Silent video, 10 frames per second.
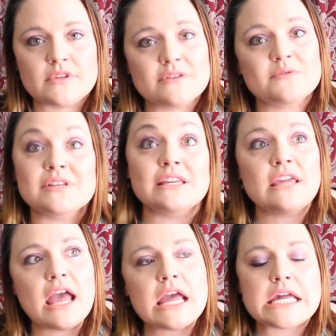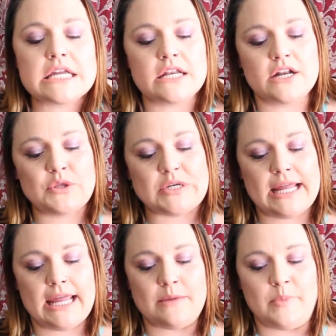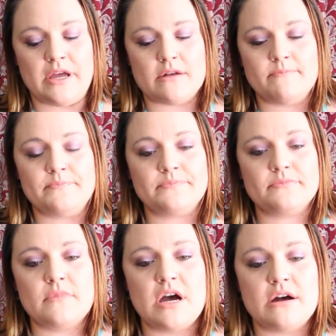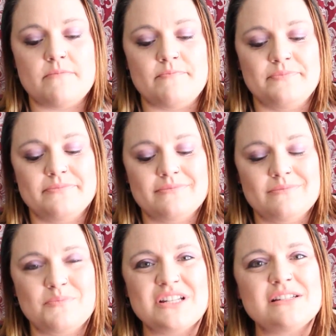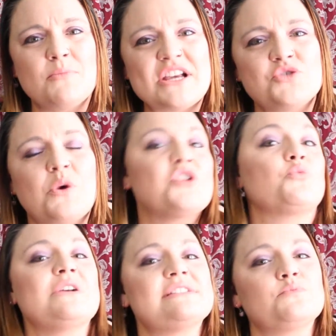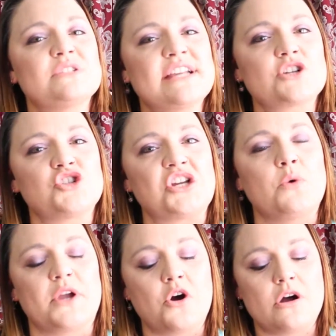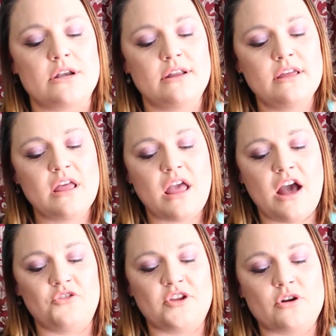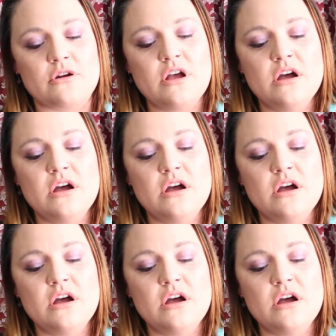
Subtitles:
So I was like, yay, get another day, but it still makes you wonder what's actually going on out there.